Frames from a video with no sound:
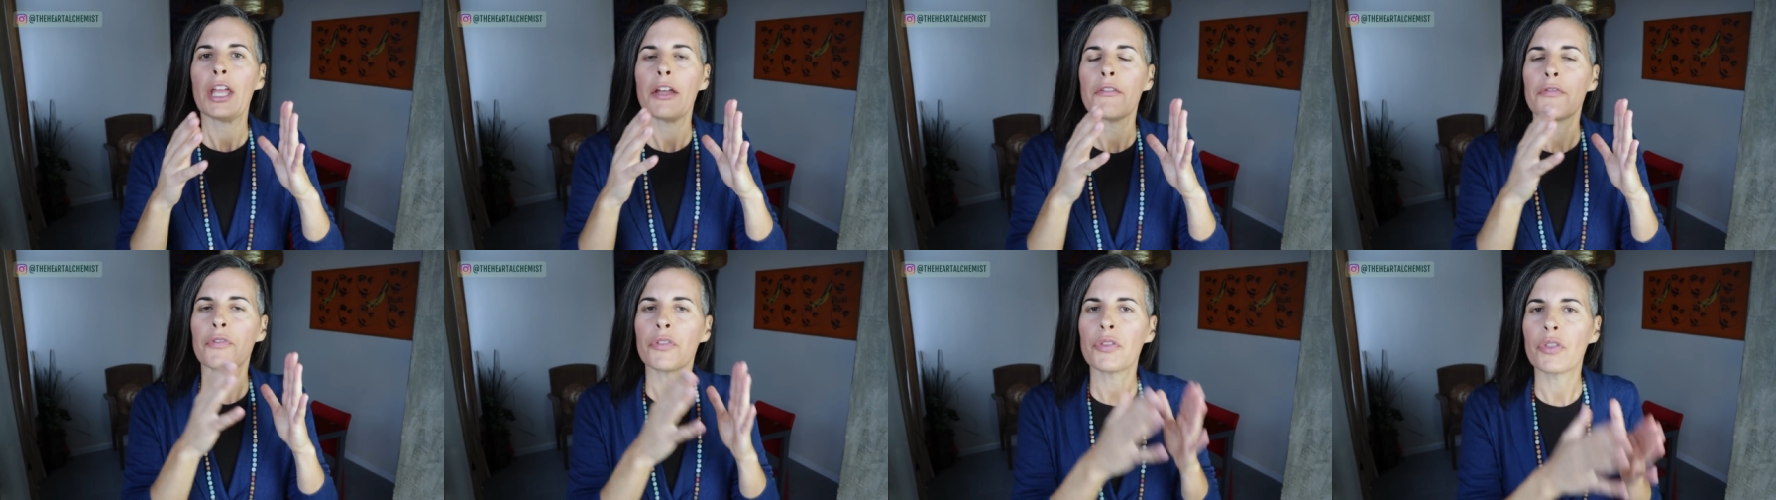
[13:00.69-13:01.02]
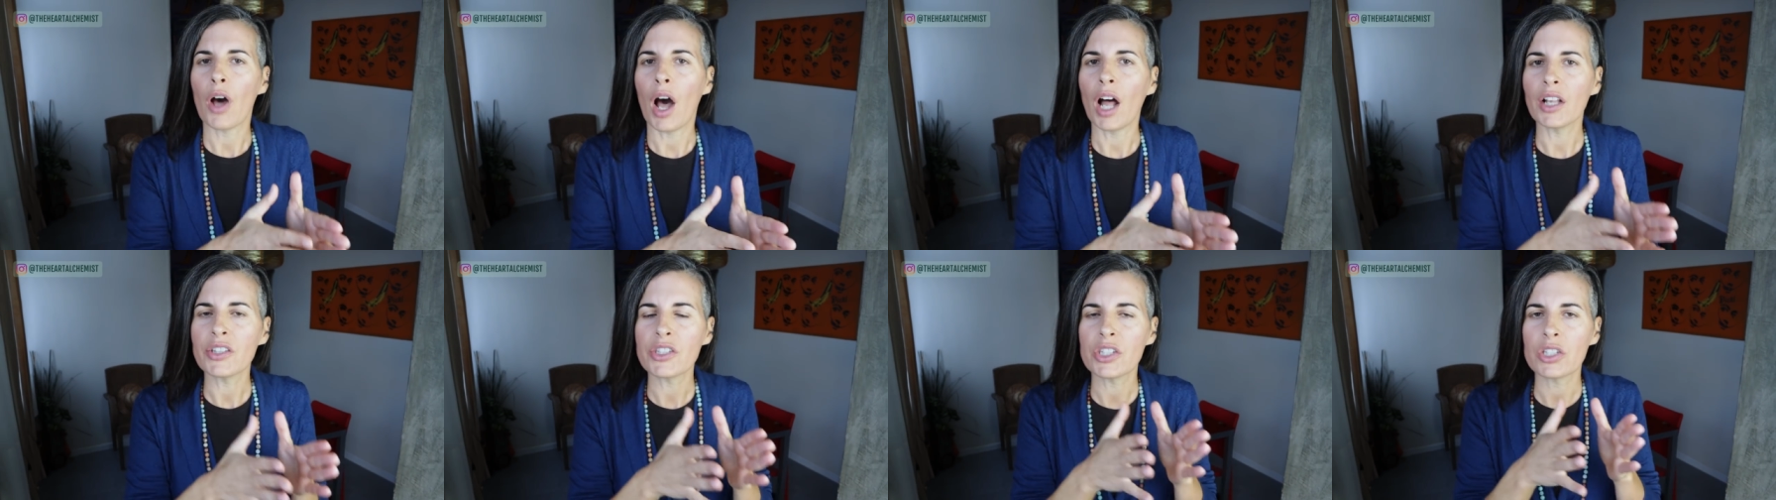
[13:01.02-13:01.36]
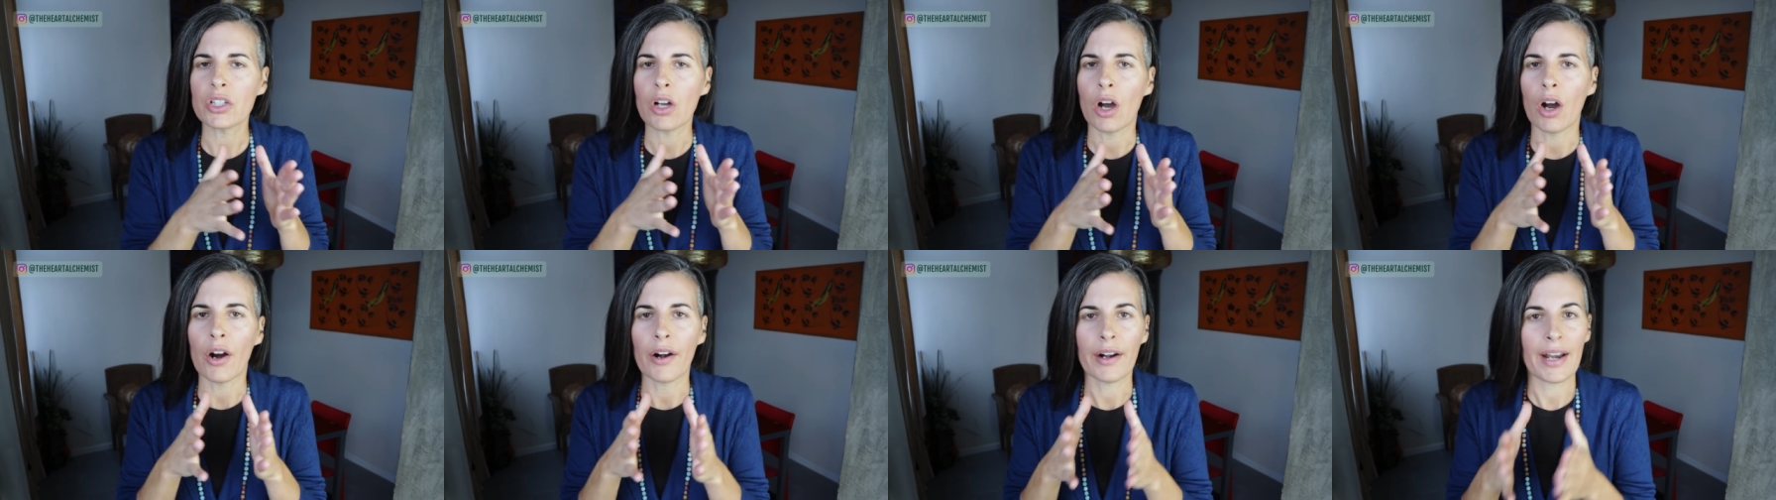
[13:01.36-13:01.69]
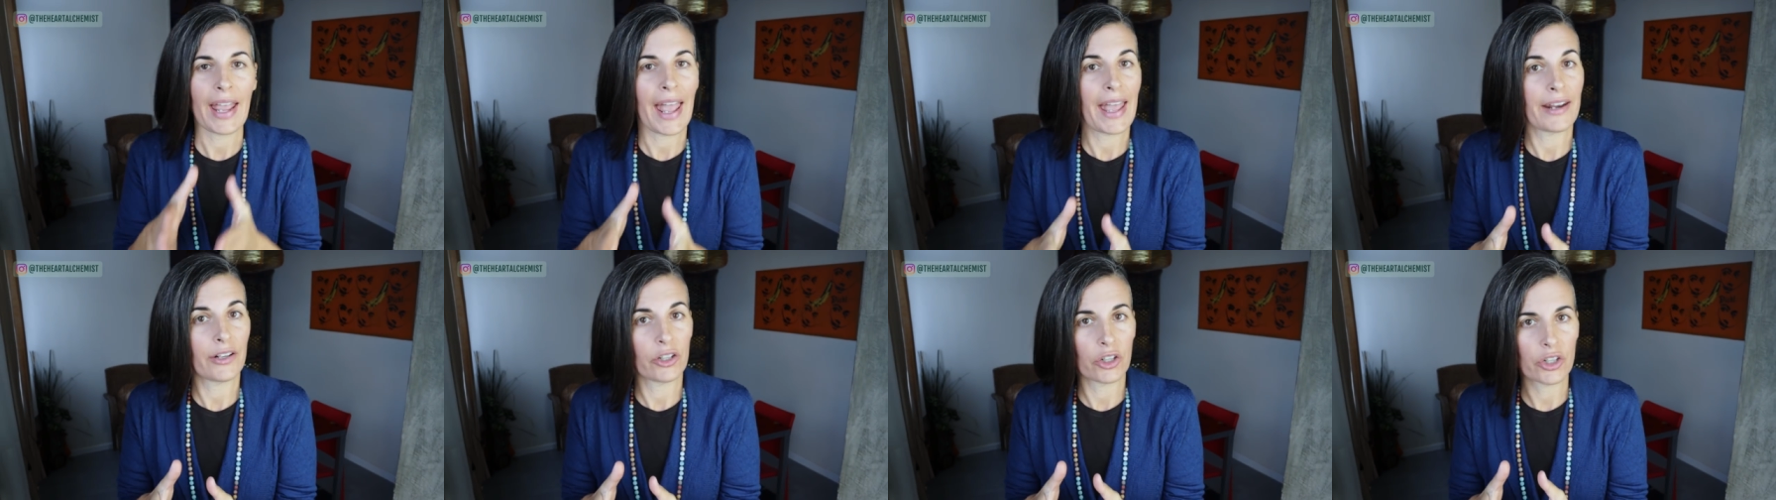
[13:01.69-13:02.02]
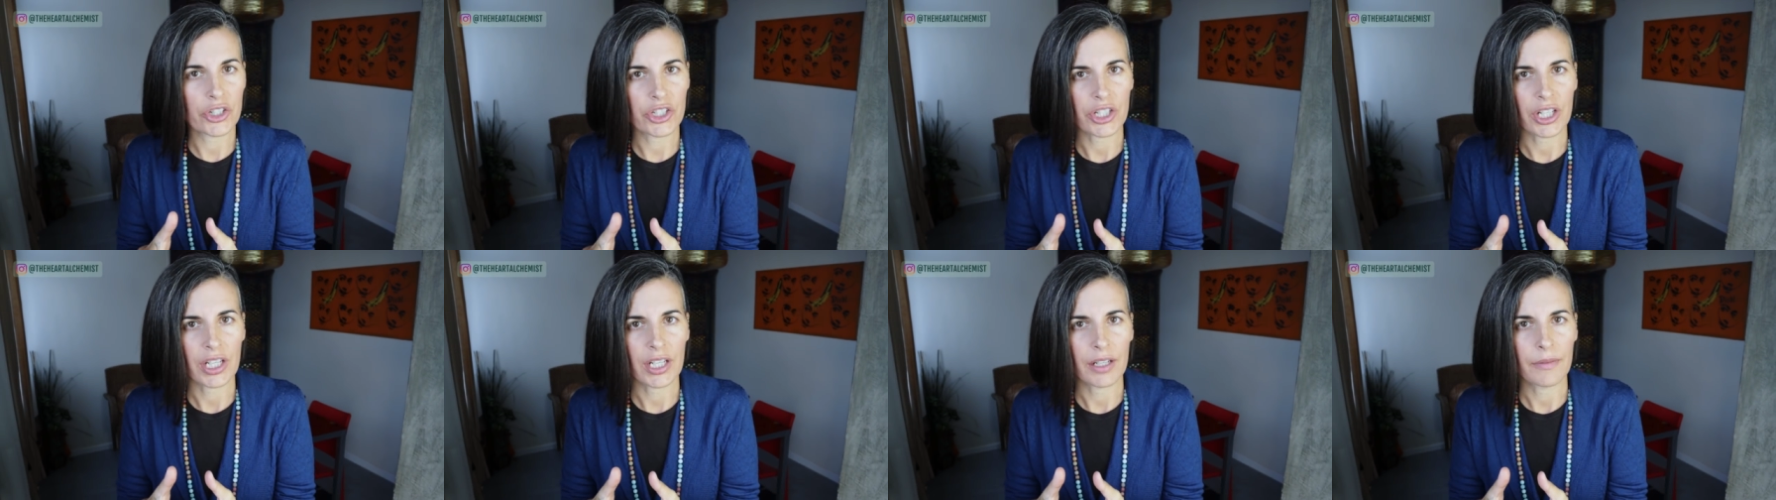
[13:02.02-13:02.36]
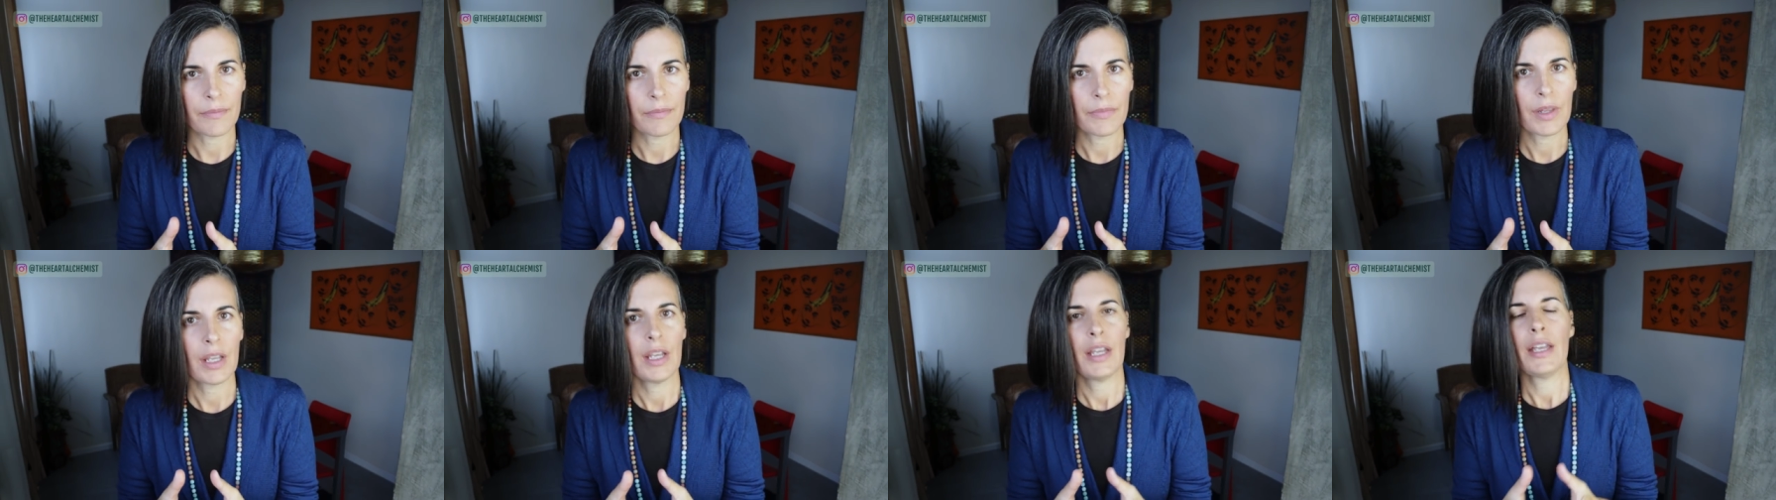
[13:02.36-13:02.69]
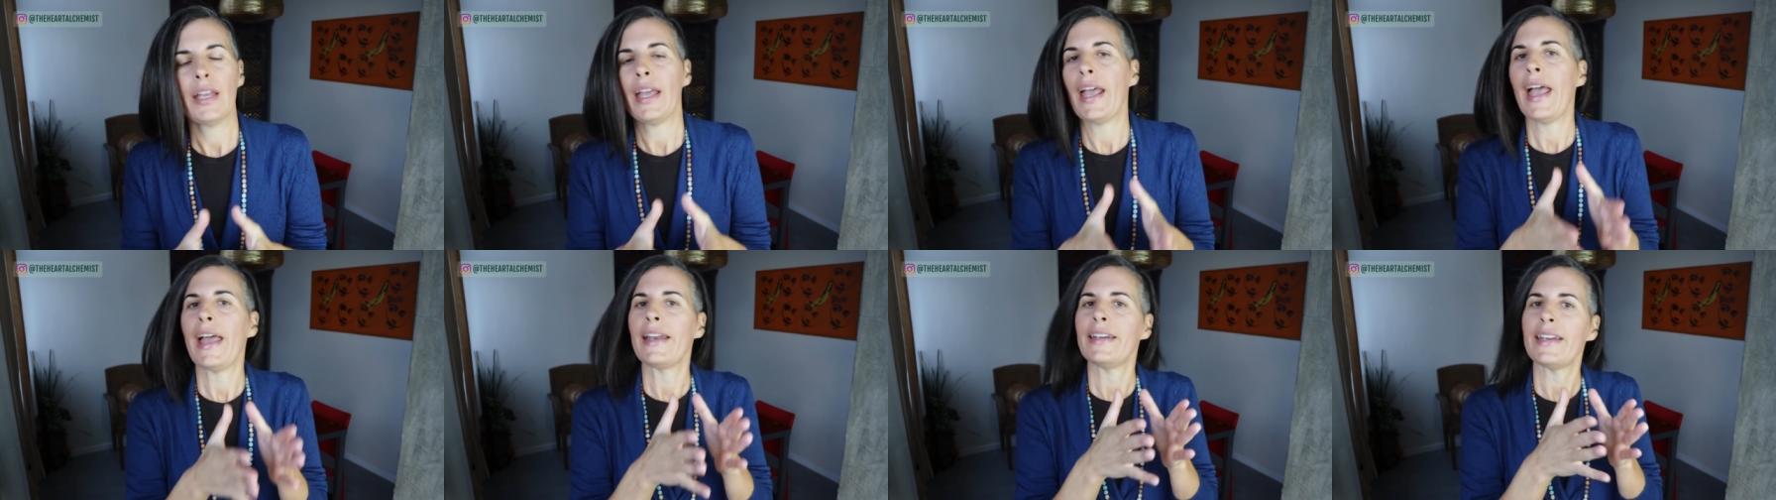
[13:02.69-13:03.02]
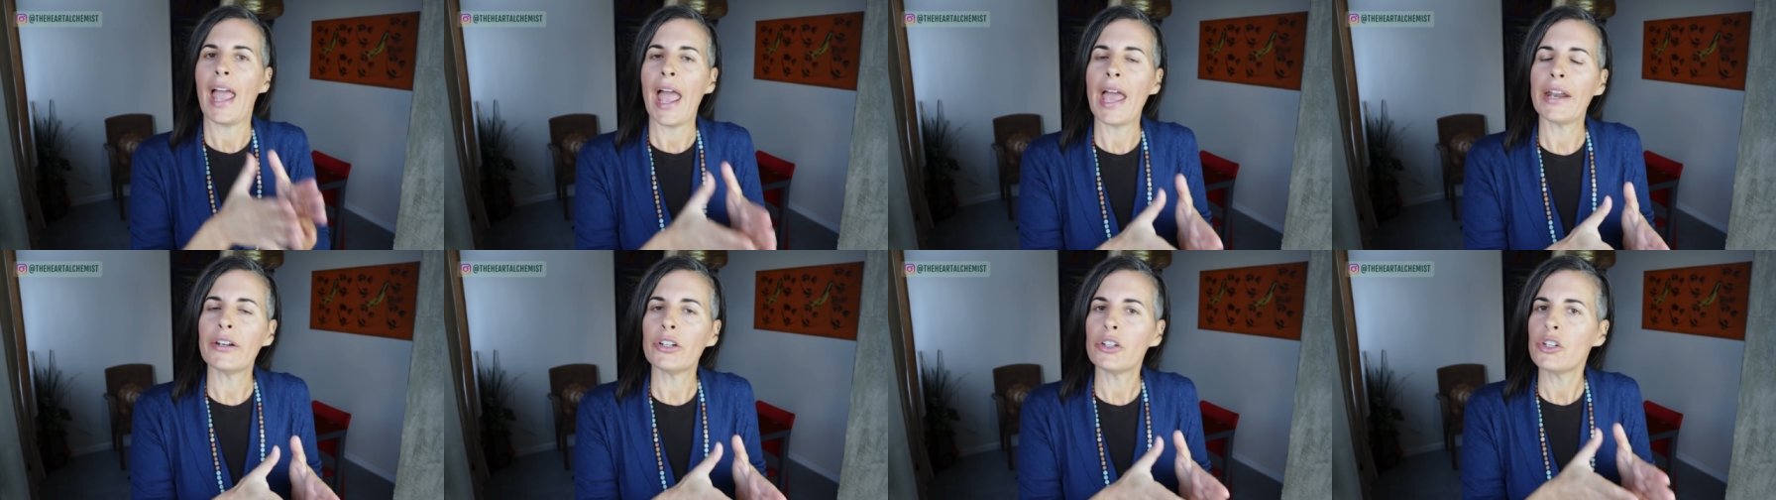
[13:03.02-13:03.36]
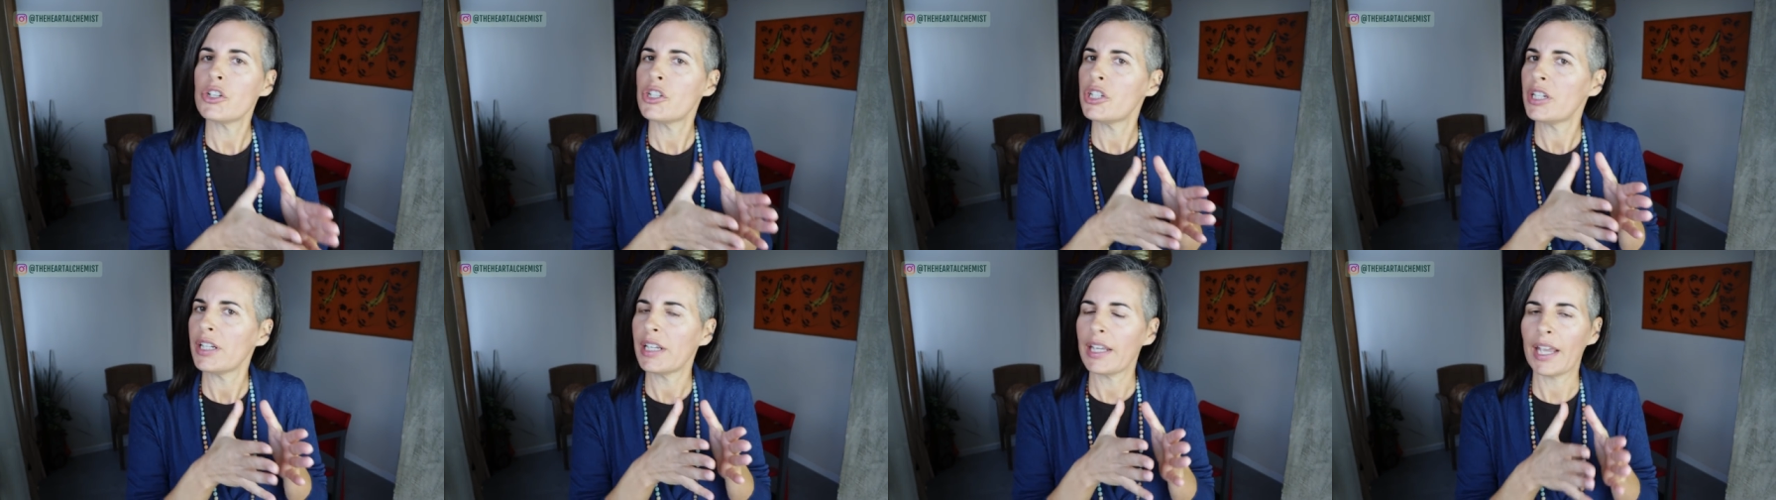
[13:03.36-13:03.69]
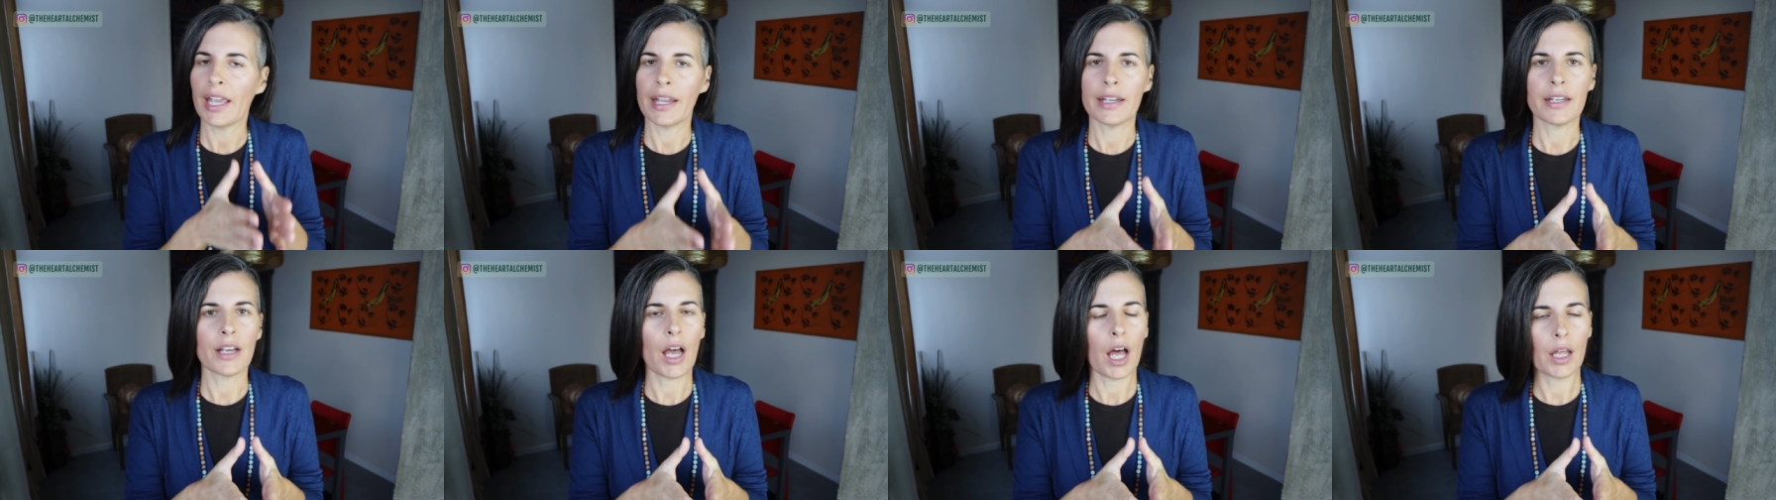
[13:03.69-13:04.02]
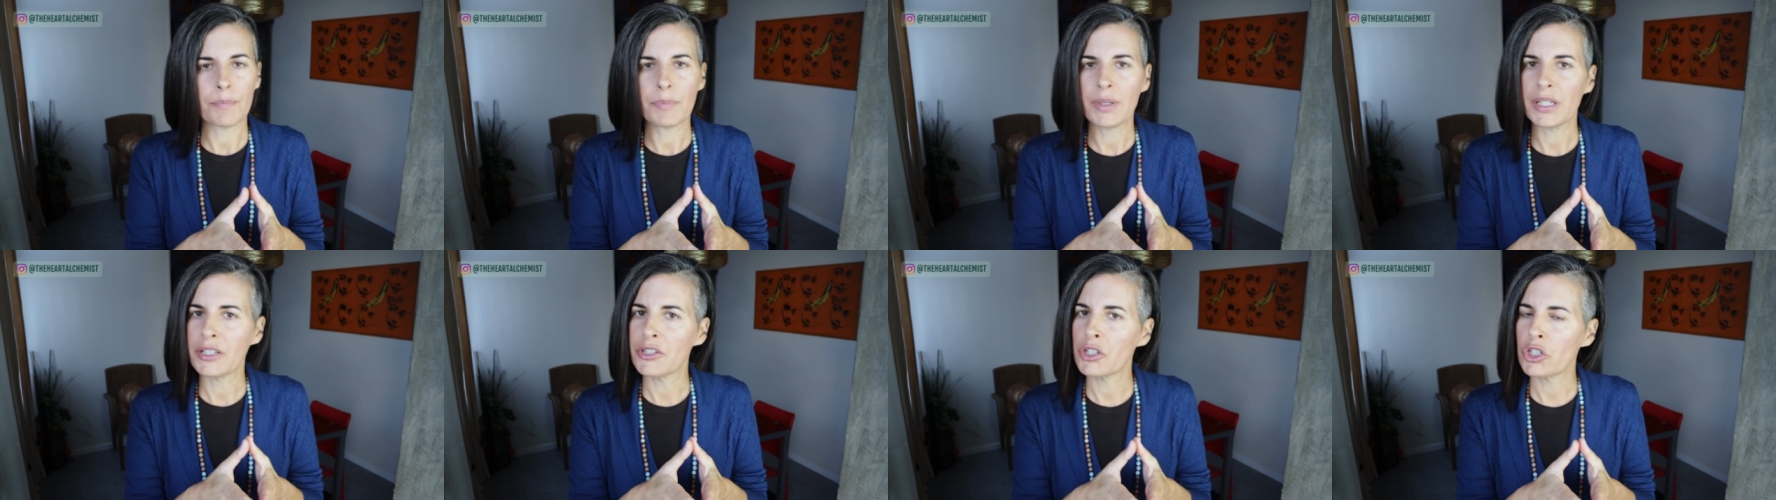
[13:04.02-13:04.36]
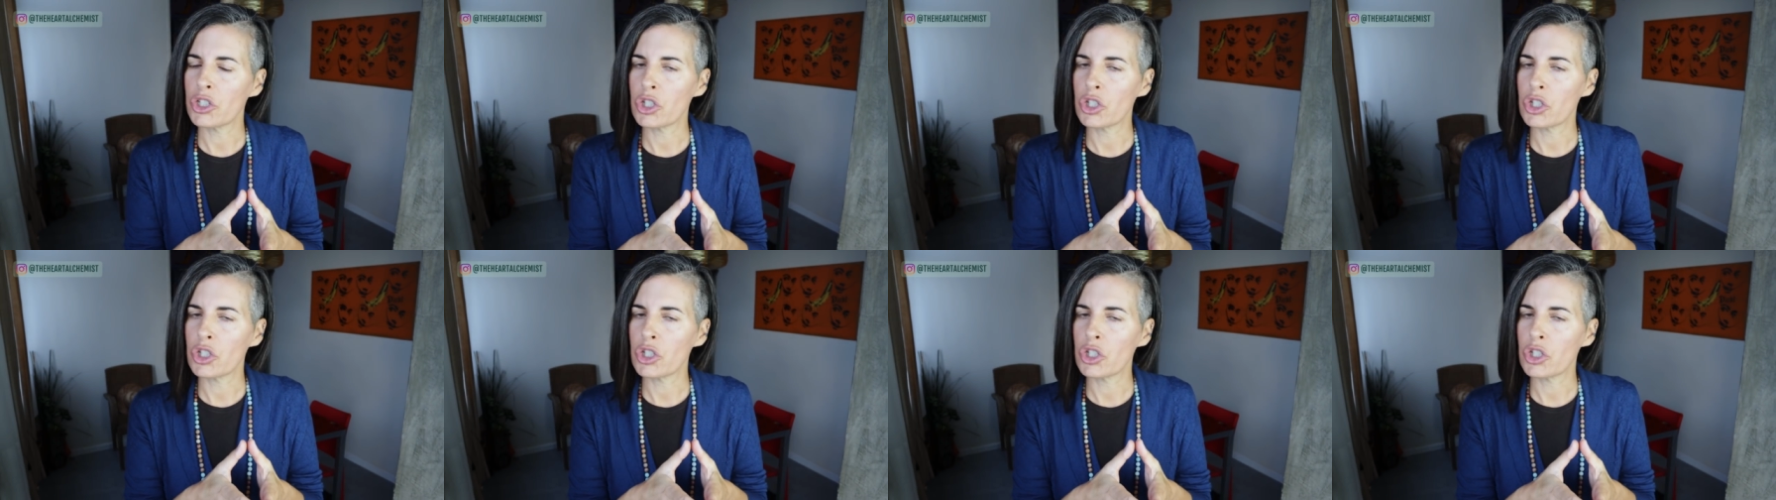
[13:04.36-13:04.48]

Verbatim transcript: if thoughts are energy and energy cannot be